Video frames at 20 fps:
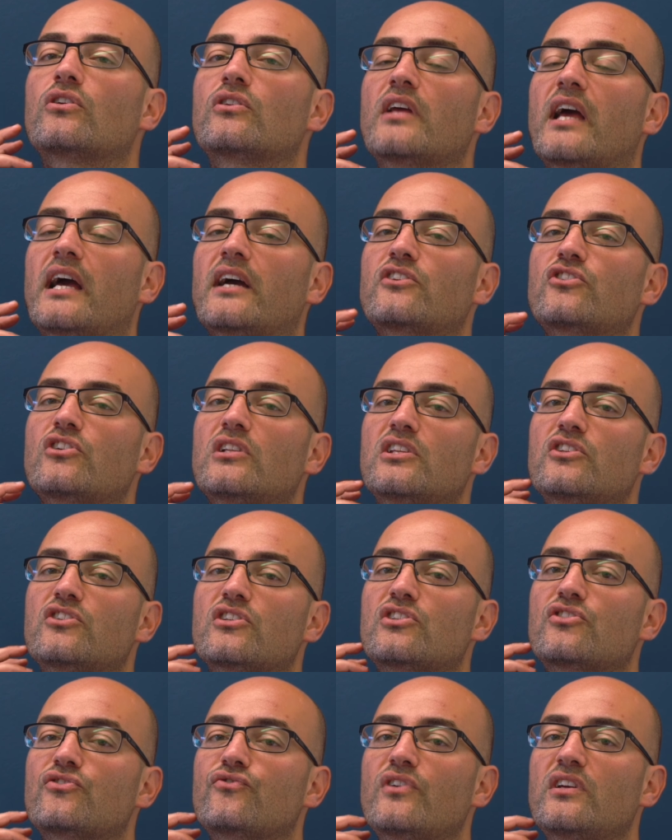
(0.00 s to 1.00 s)
actually
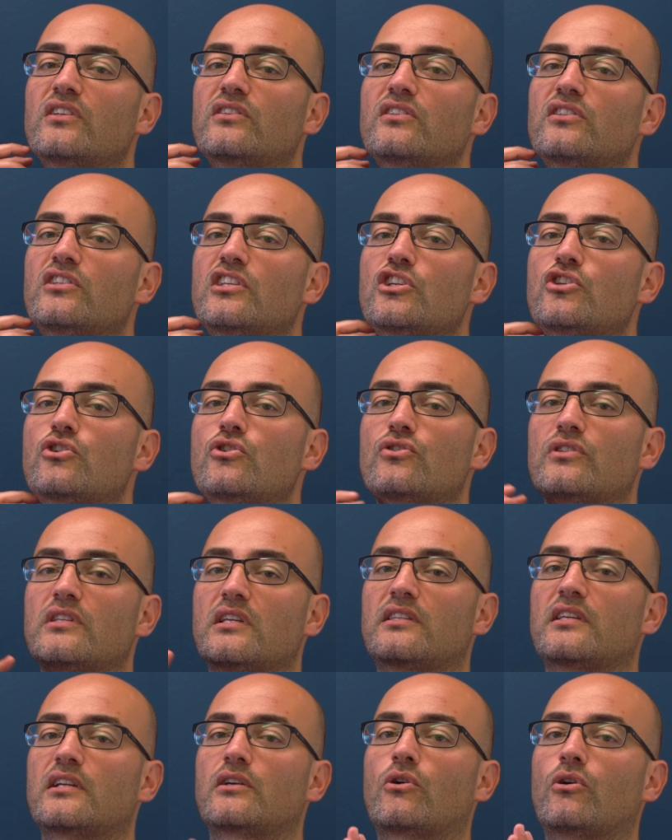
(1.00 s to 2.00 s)
just treat the tissues
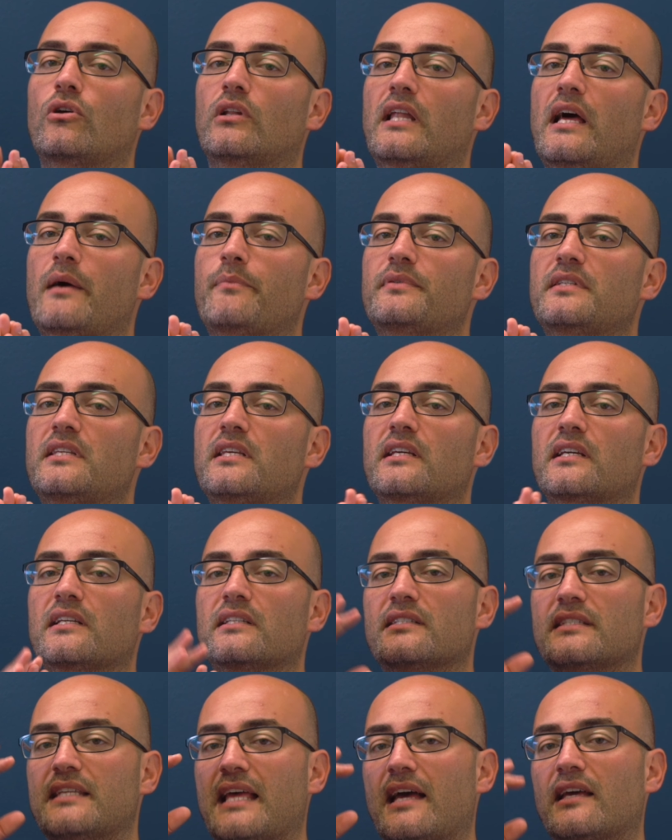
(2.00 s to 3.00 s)
that are collapsing and
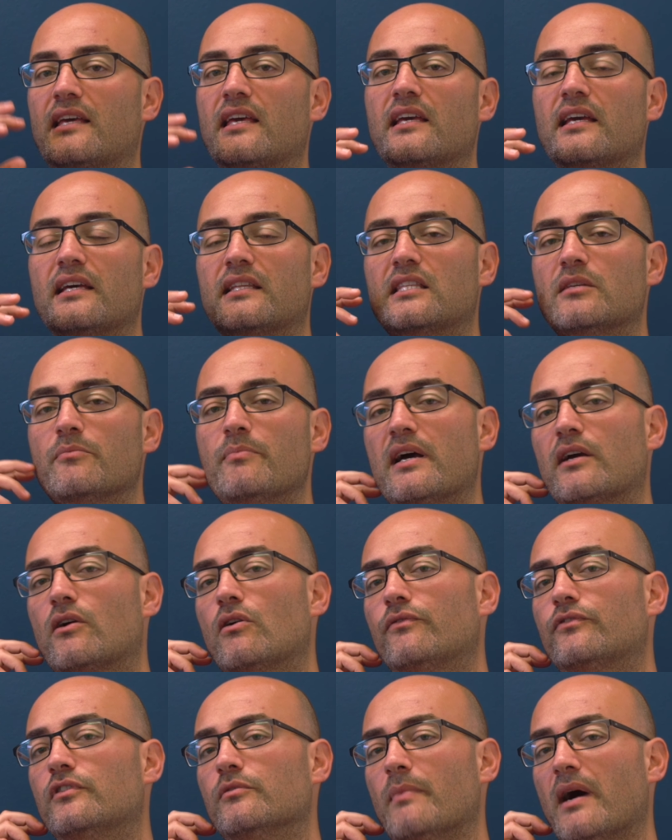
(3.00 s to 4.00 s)
sagging at the back
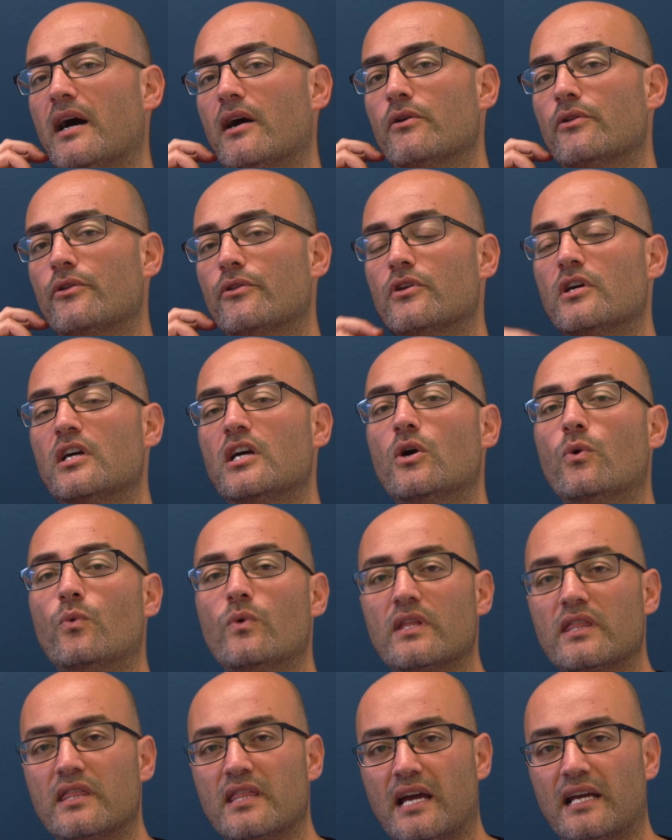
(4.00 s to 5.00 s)
of the mouth
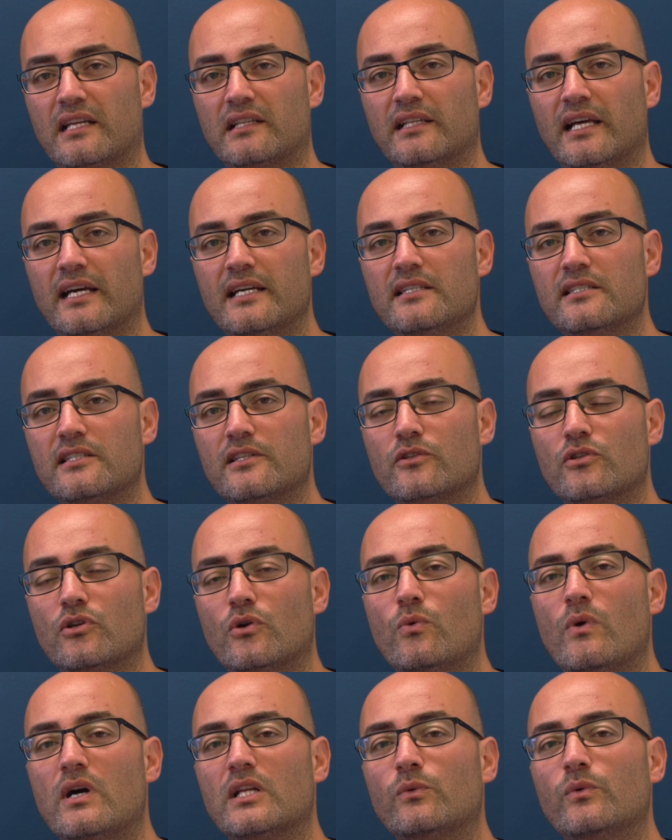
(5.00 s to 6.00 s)
with night lays. So
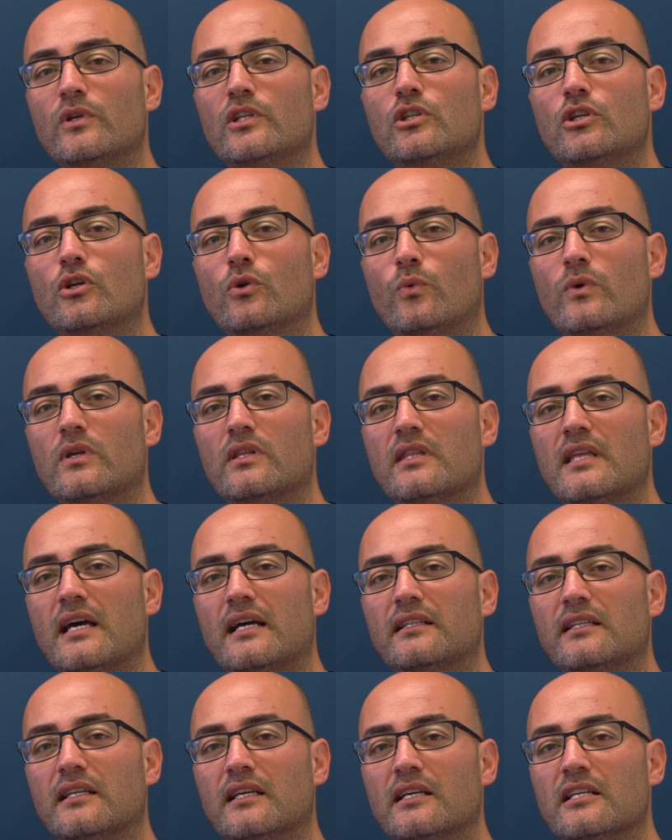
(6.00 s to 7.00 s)
what we do with
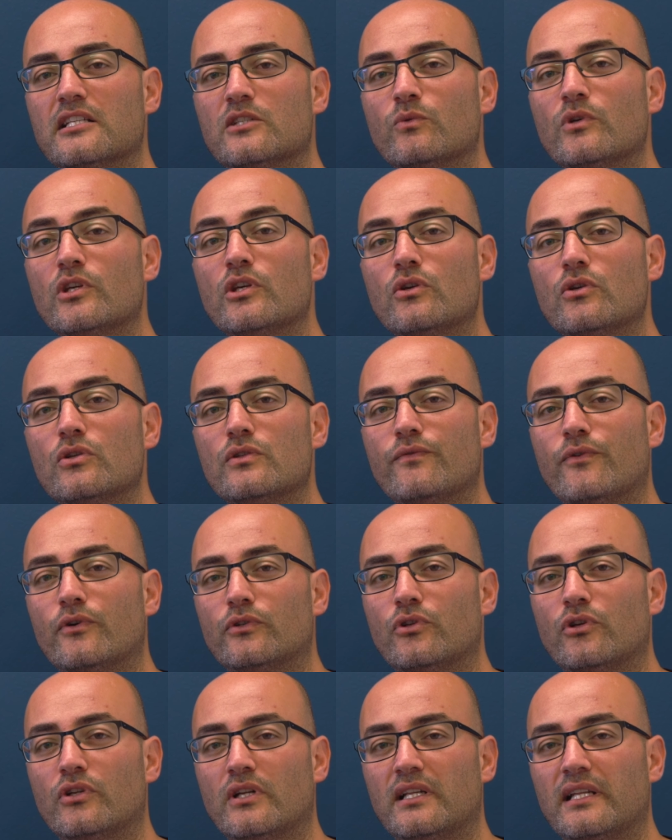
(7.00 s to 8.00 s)
that is we use
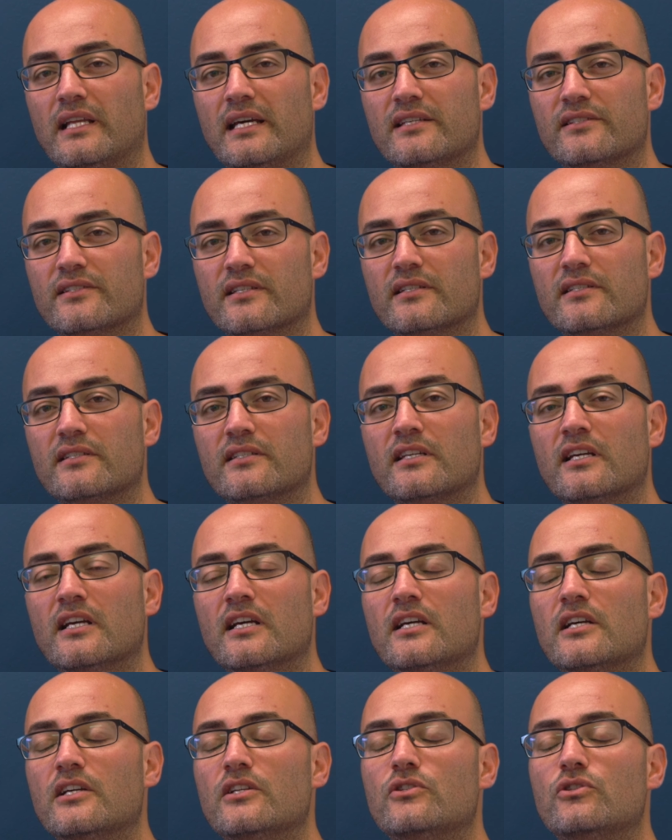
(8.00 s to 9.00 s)
photonal lasers
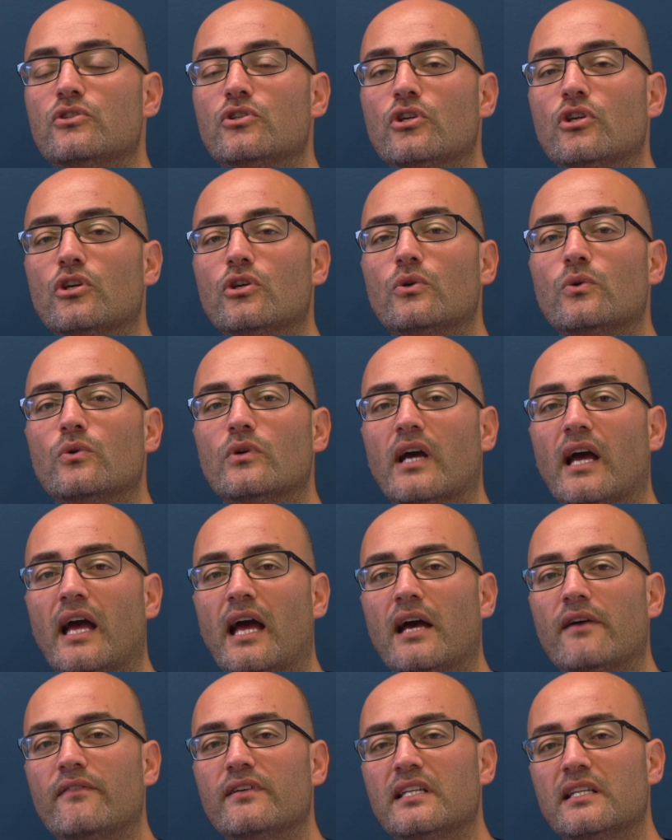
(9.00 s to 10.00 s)
to
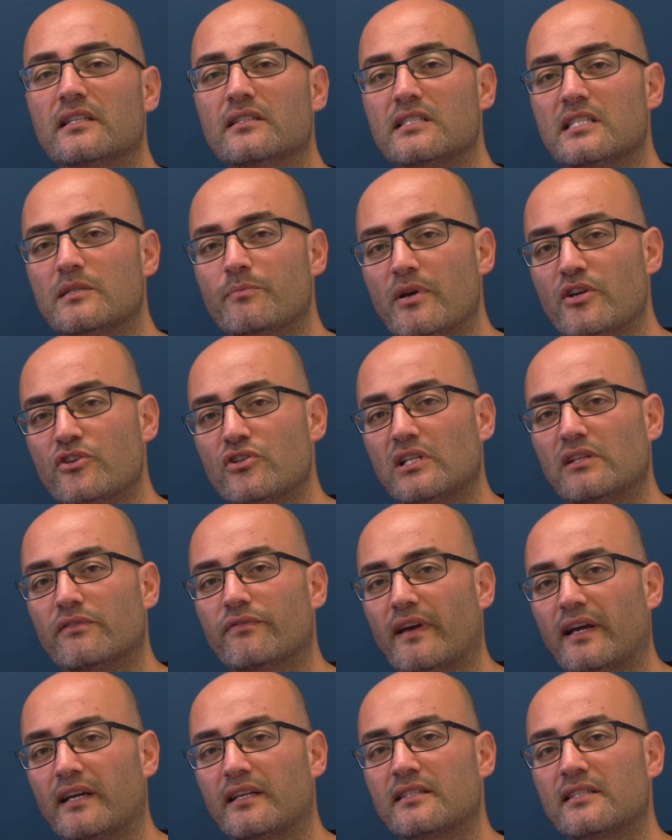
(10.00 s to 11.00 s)
have a special
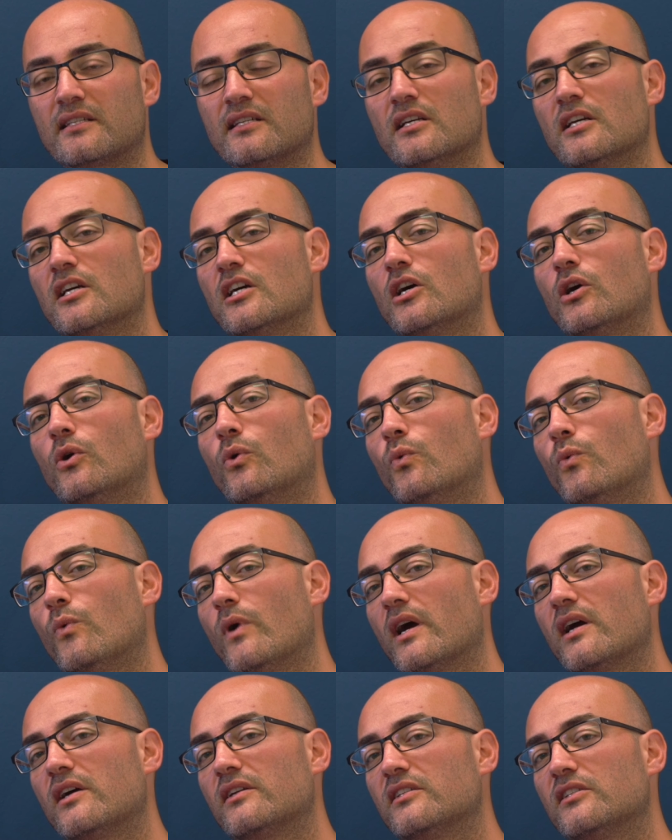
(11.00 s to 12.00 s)
effect
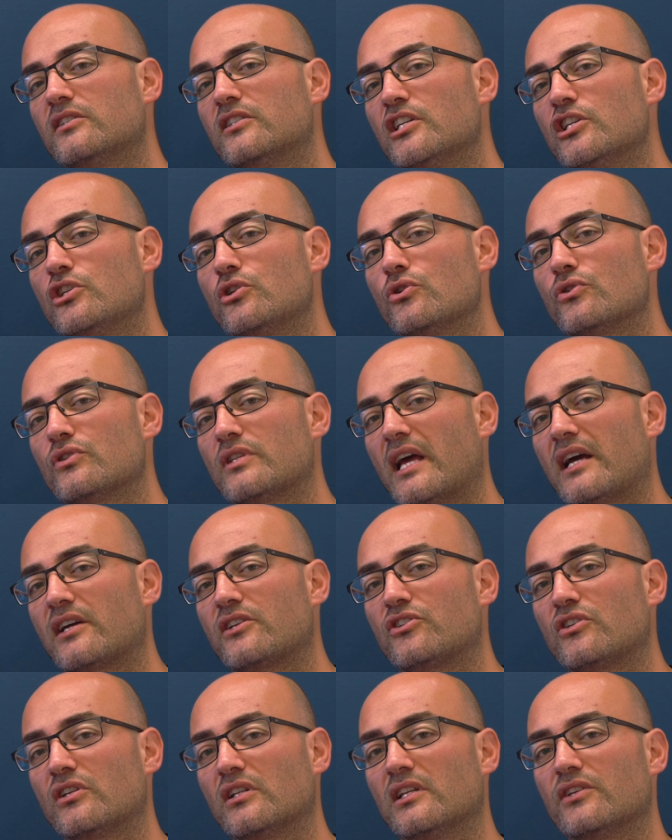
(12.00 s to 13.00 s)
where the tissues
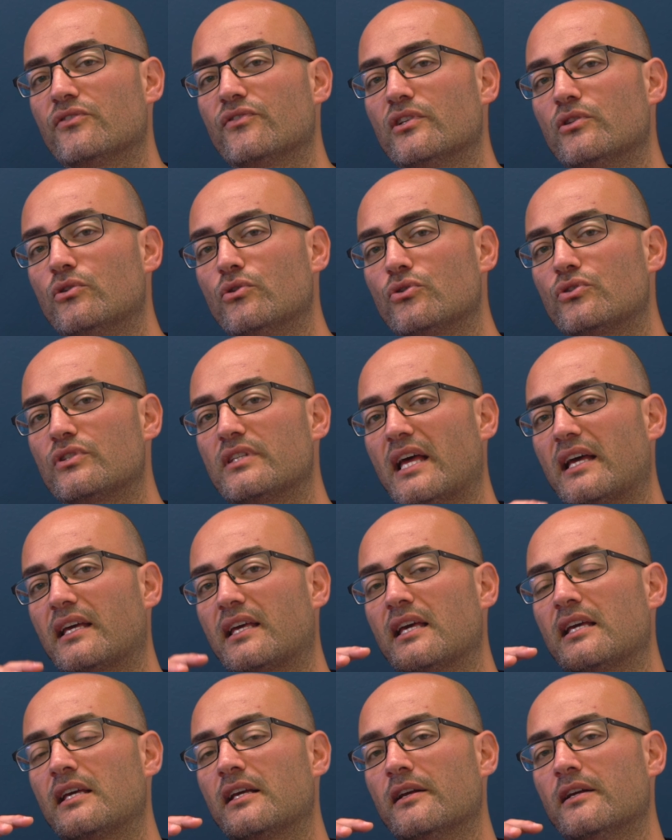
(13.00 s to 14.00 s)
actually reduce
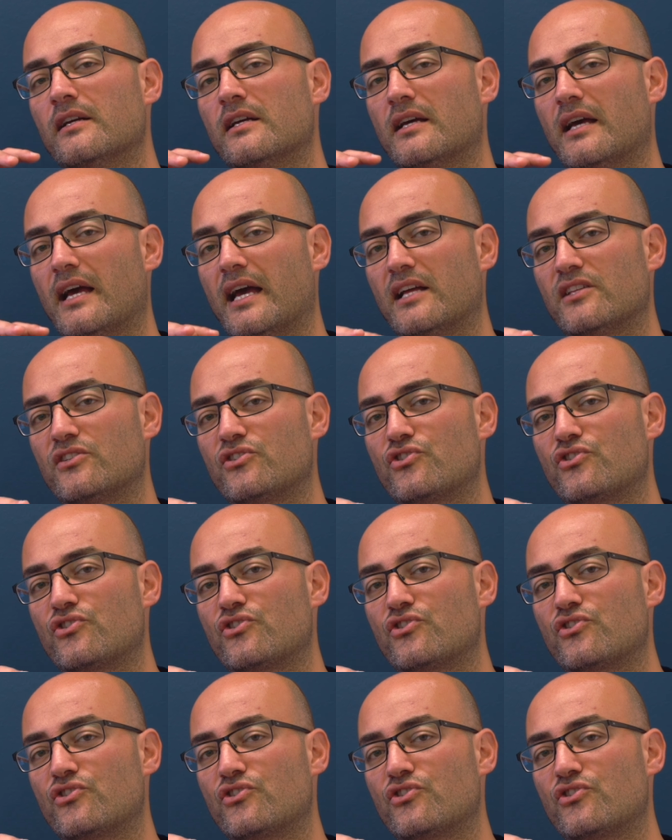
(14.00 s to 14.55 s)
sagging and